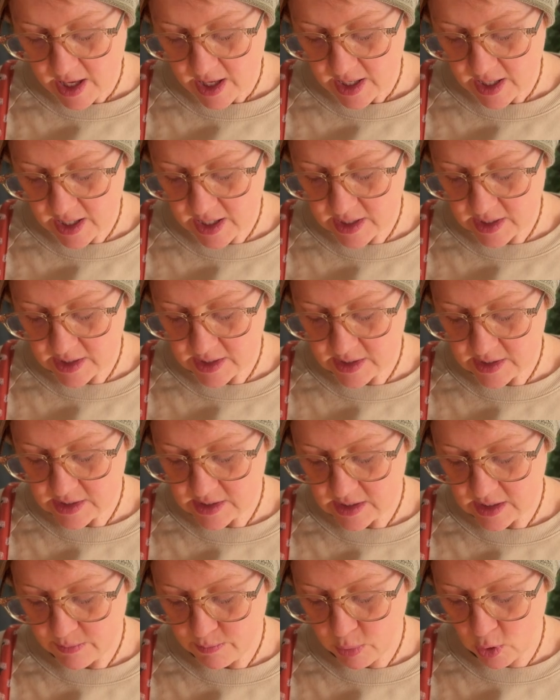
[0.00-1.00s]
It is
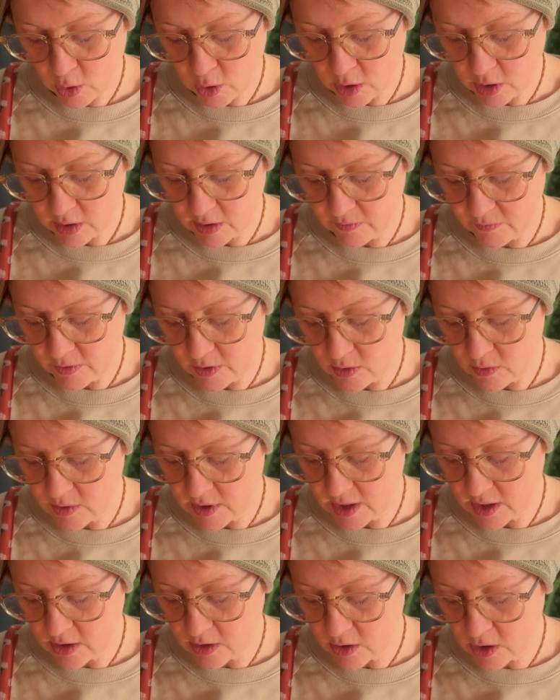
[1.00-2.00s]
the part of you
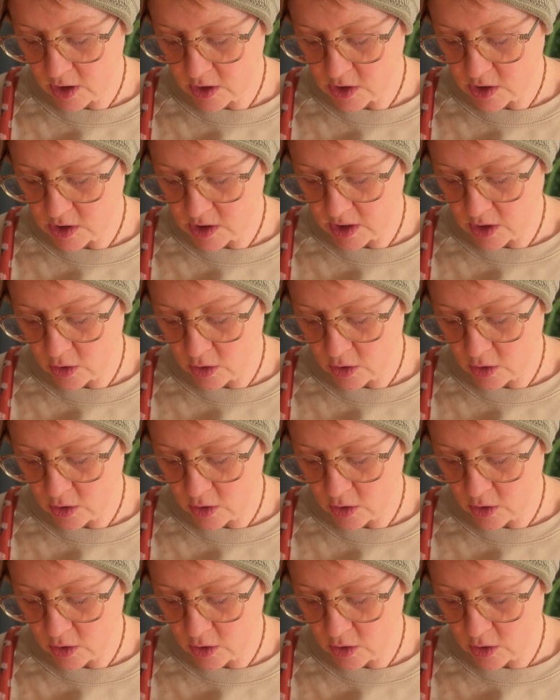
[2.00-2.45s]
that unconsciously